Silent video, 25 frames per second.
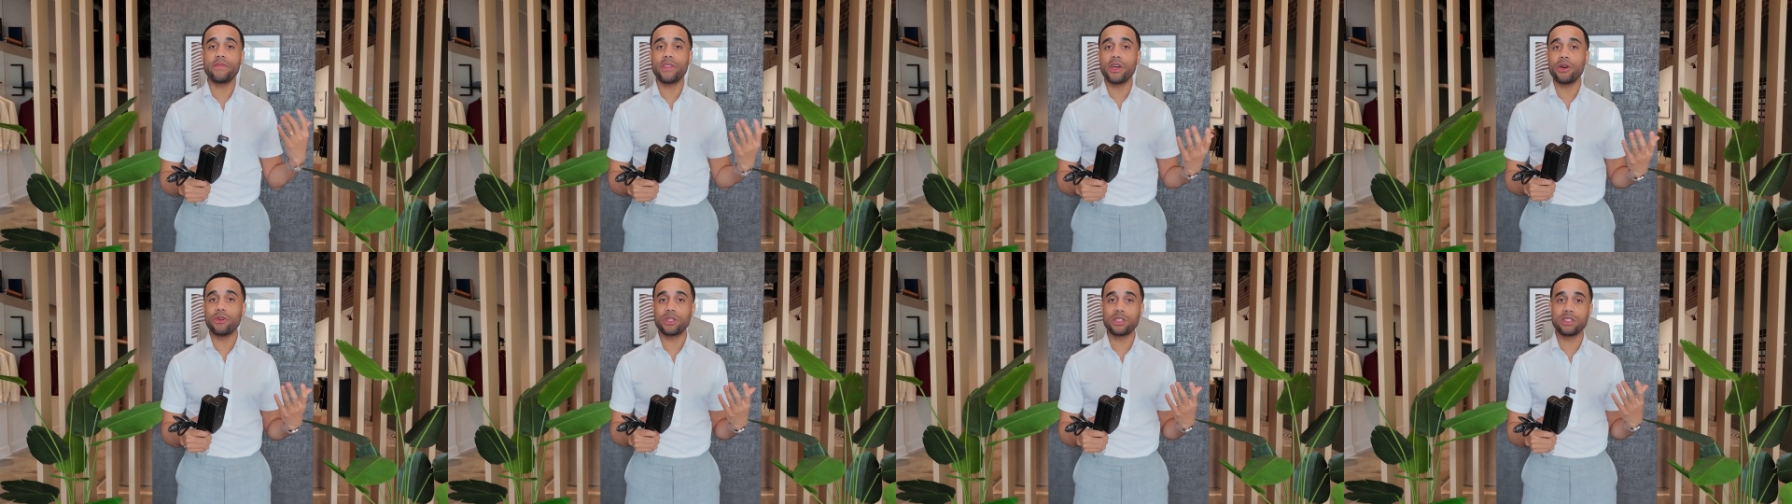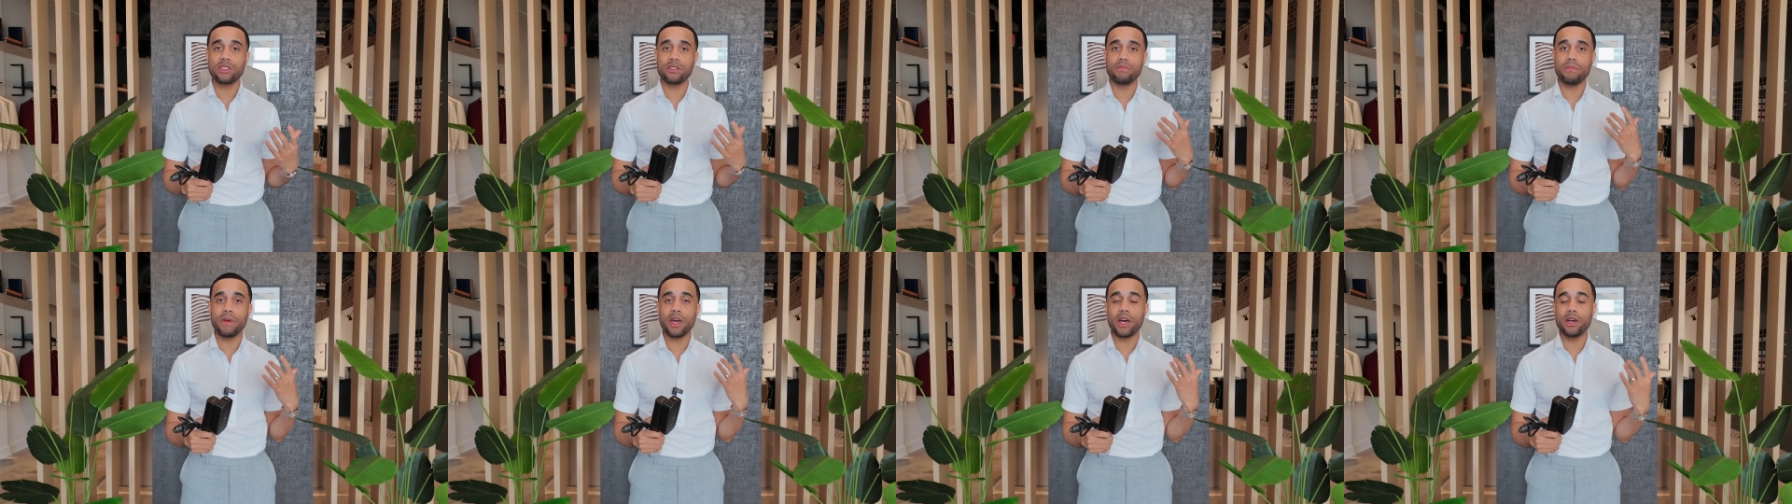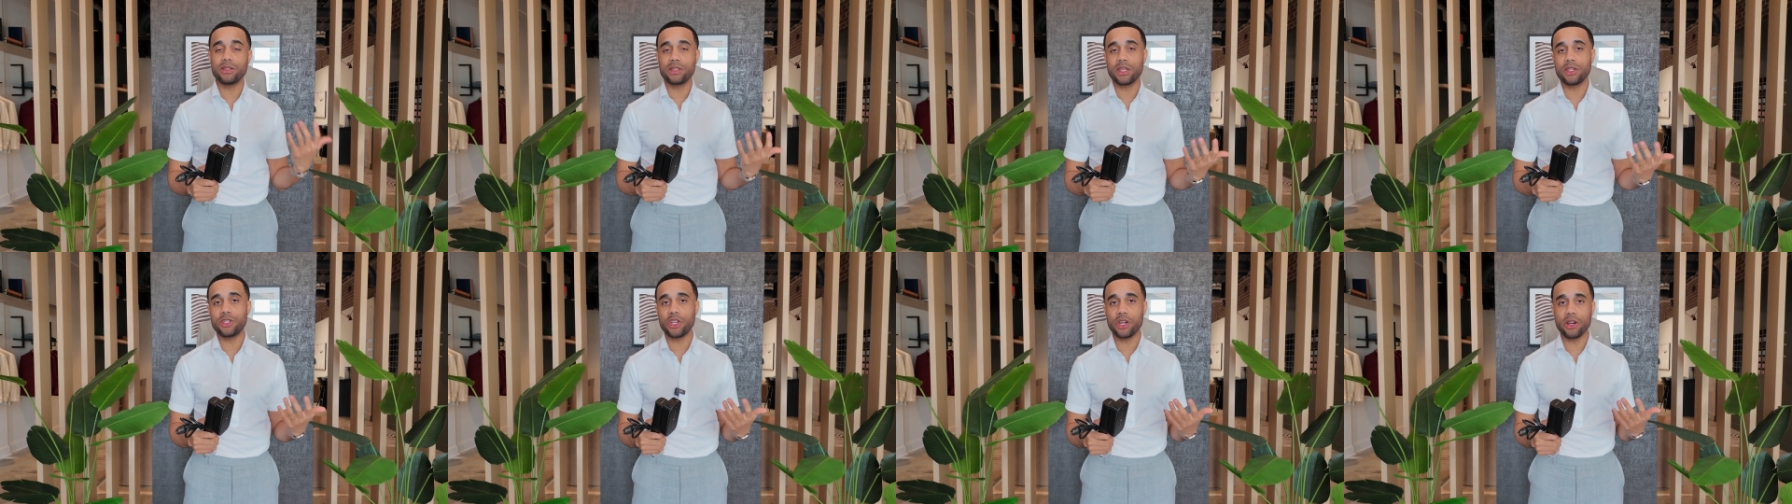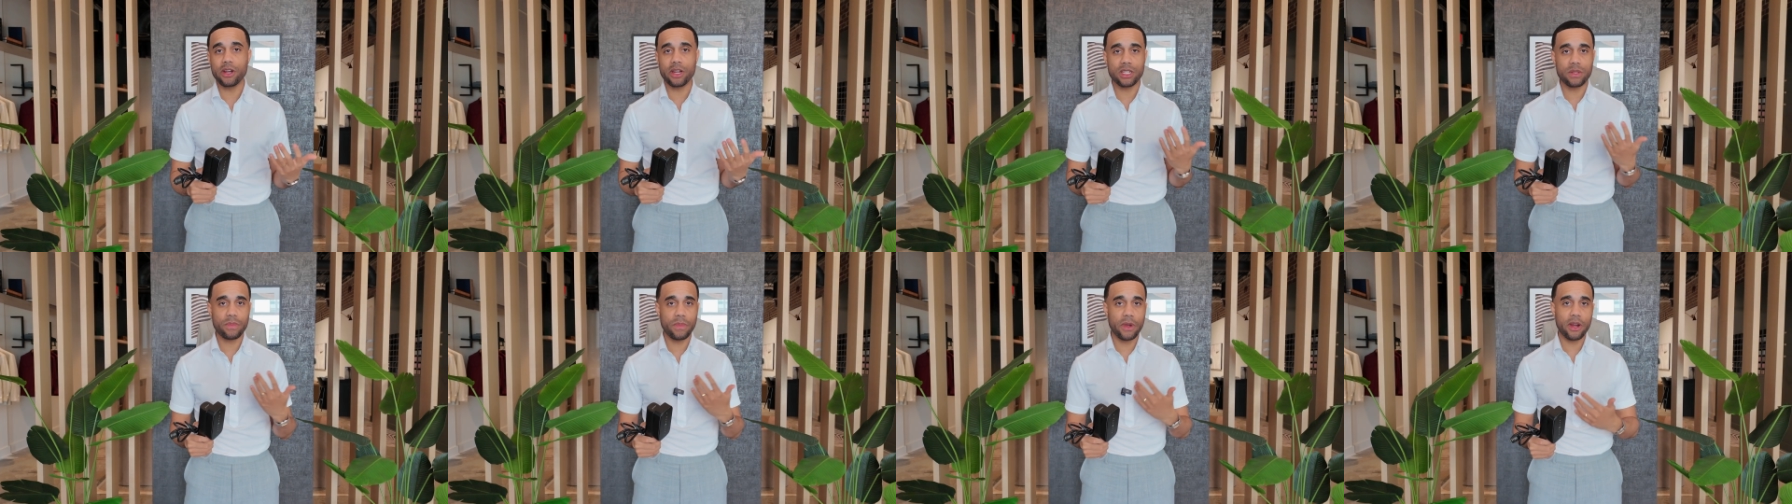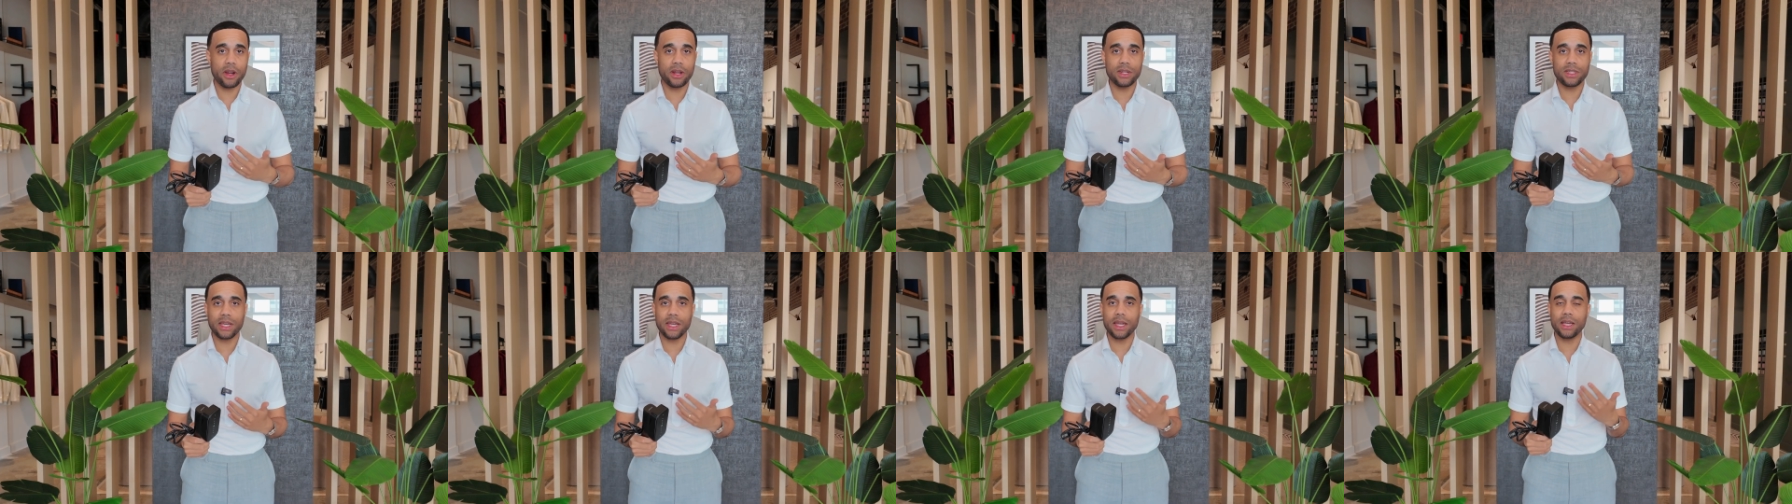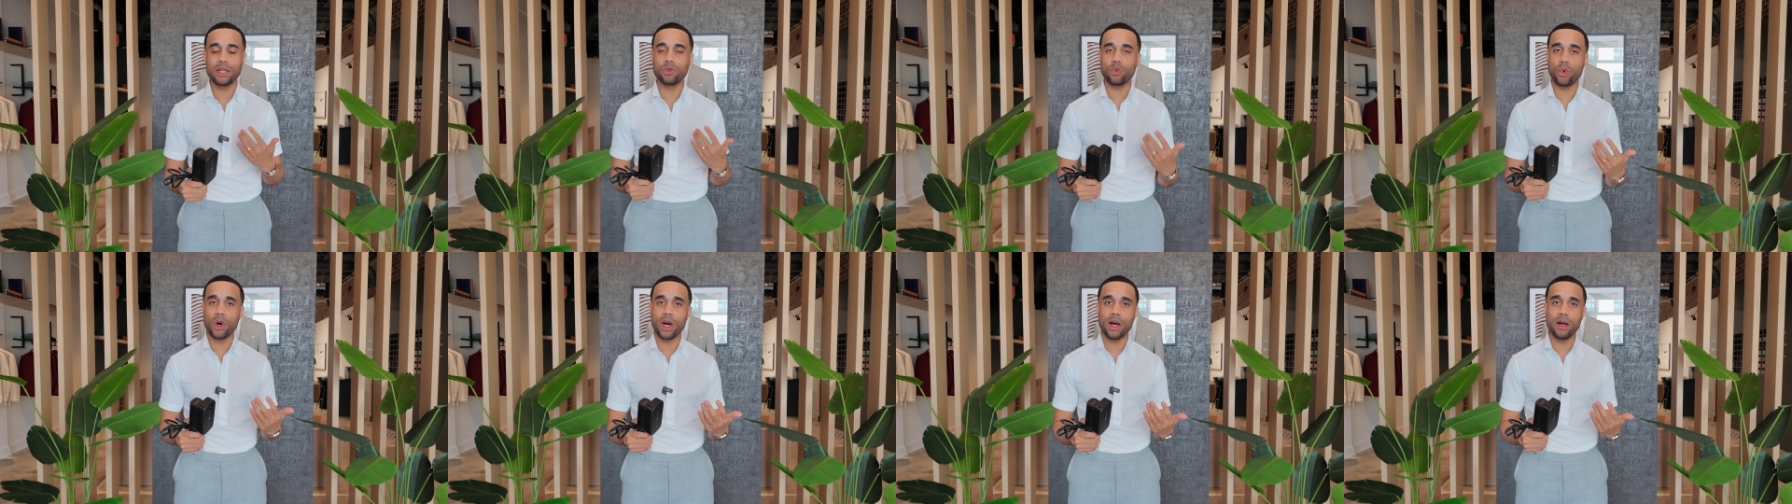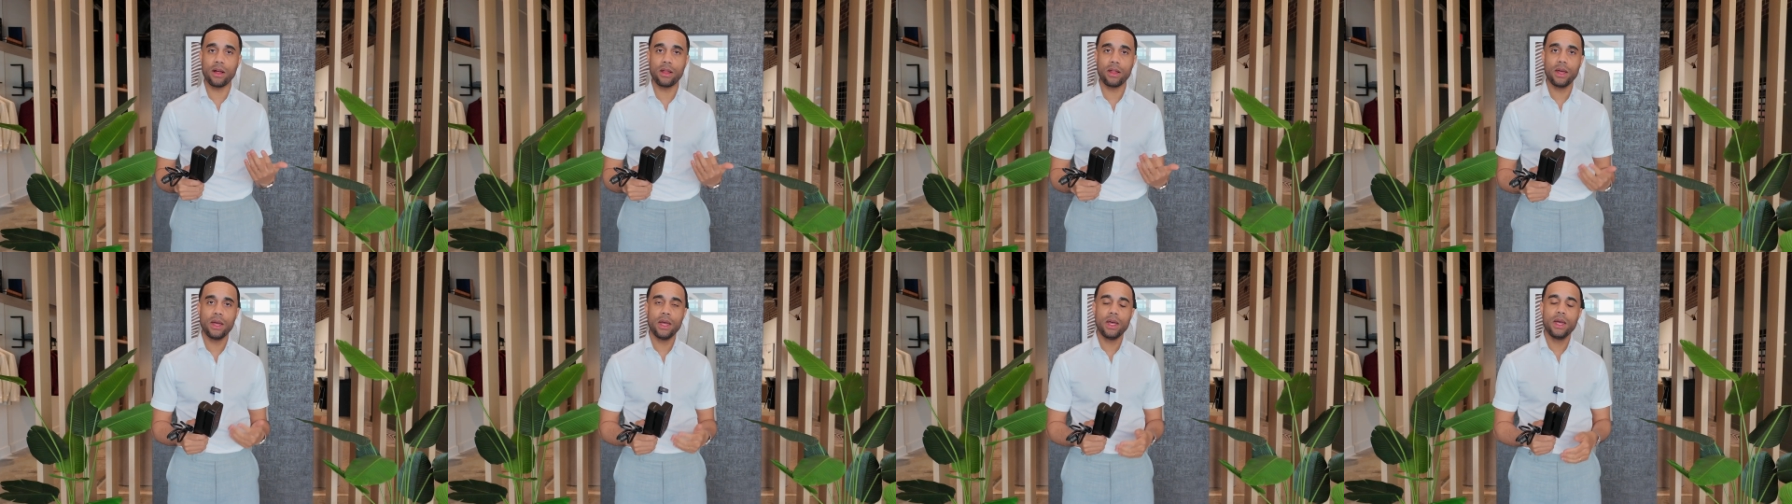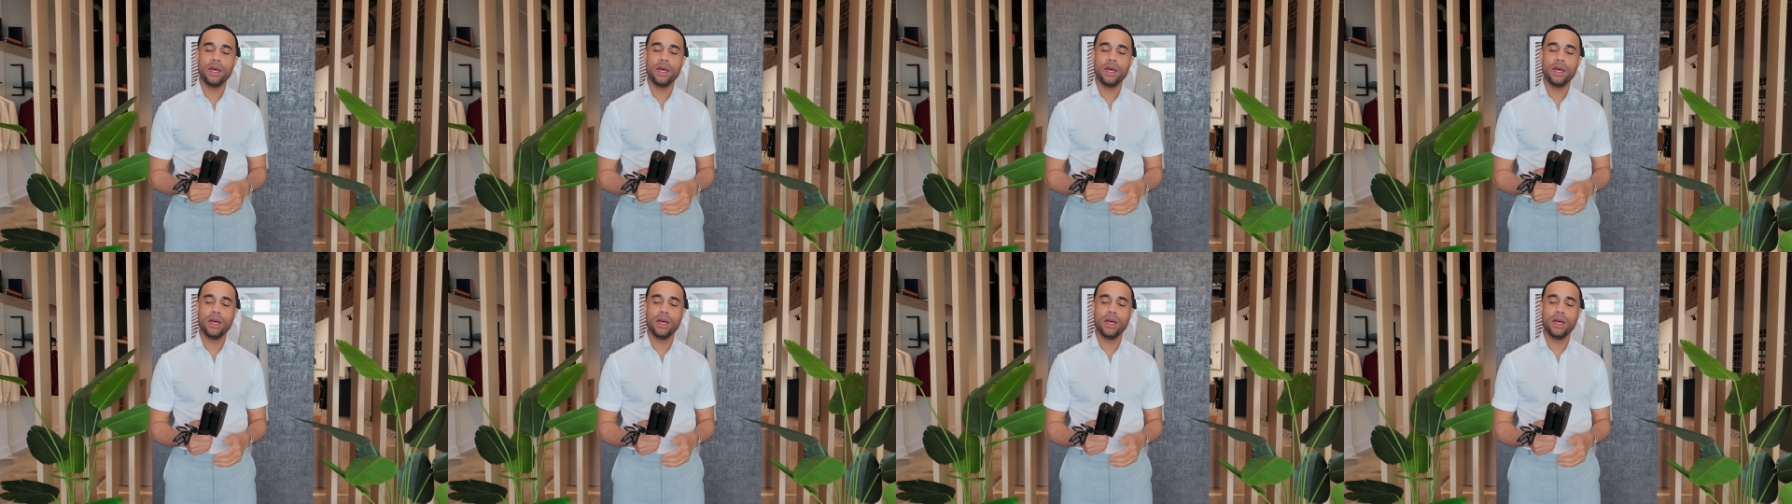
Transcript: those smells that you're experiencing as well.